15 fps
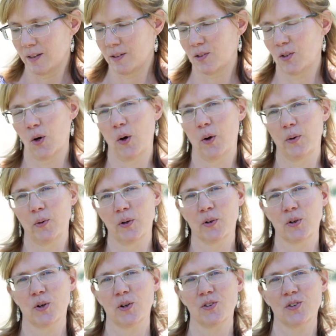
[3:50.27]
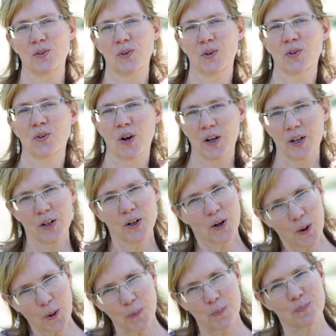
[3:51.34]
So I encourage you to try it at
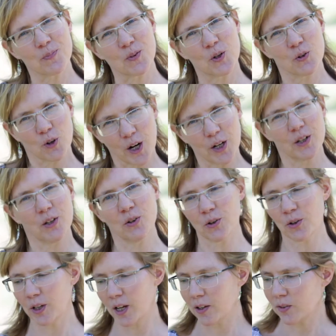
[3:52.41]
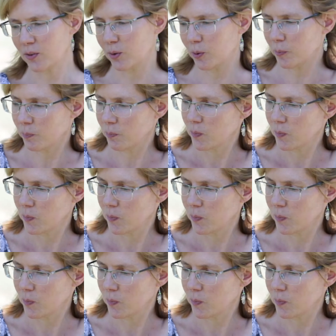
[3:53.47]
home or try it in your classroom.